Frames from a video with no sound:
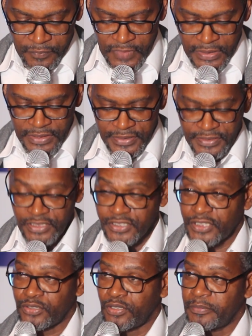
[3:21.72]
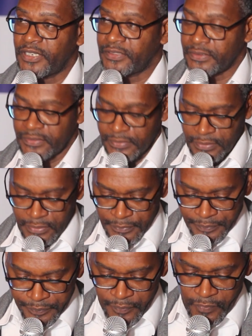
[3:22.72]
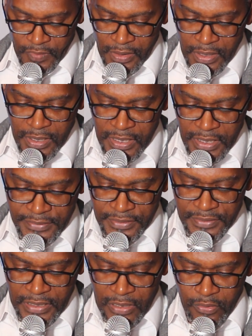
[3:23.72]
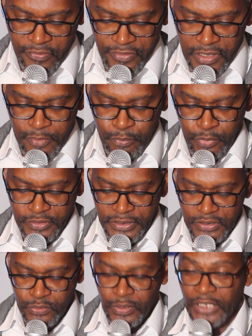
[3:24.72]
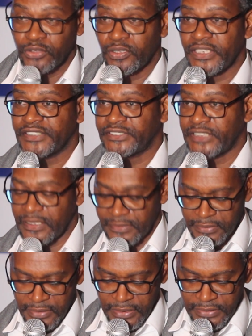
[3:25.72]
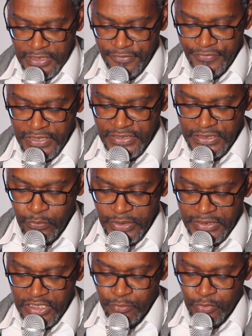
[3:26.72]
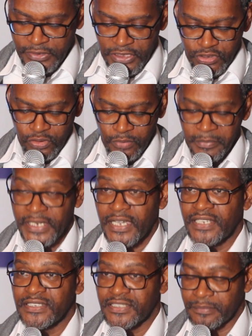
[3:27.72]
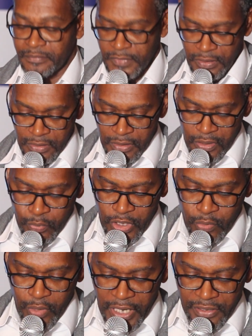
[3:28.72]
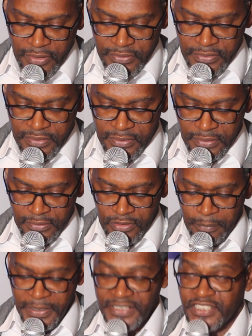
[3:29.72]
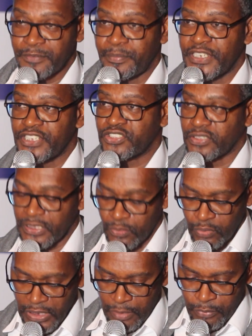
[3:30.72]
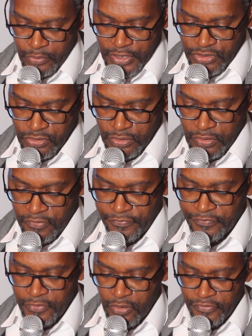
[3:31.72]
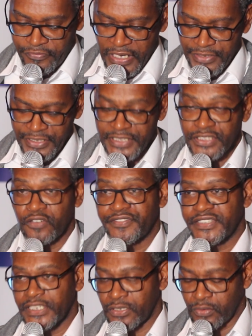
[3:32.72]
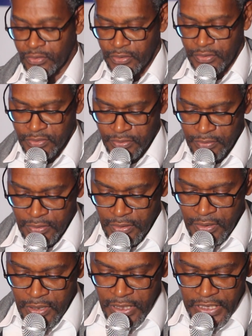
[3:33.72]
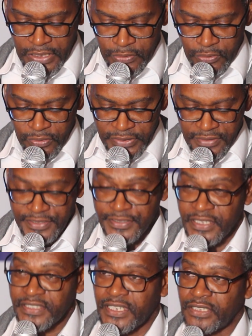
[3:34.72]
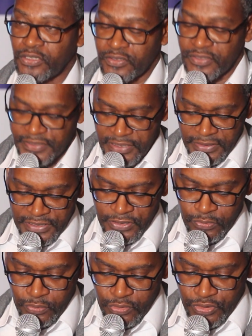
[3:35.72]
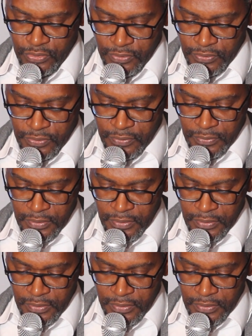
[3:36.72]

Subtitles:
Ladies and gentlemen, it is, however, important to acknowledge that an effective witness protection mechanism requires the participation and collaboration of a variety of stakeholders, including state and non-state institutions.